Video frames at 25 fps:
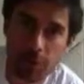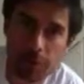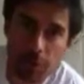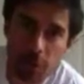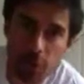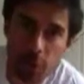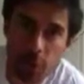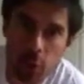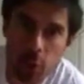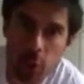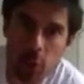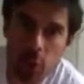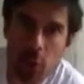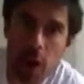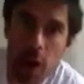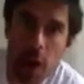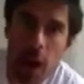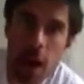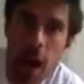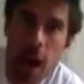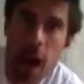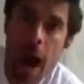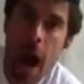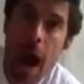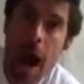for
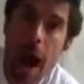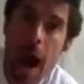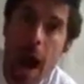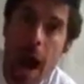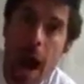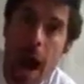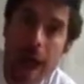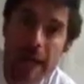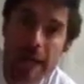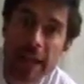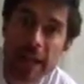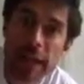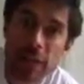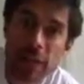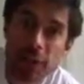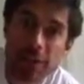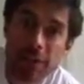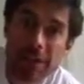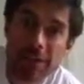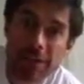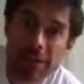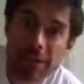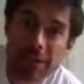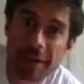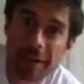
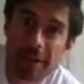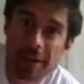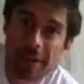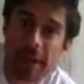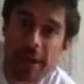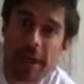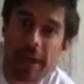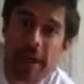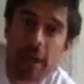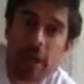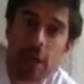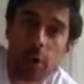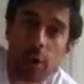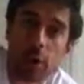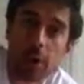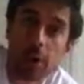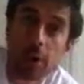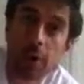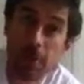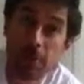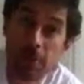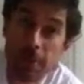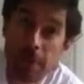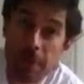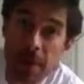increasing your
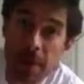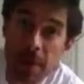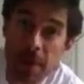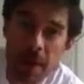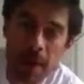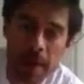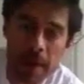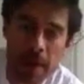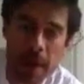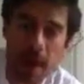movement,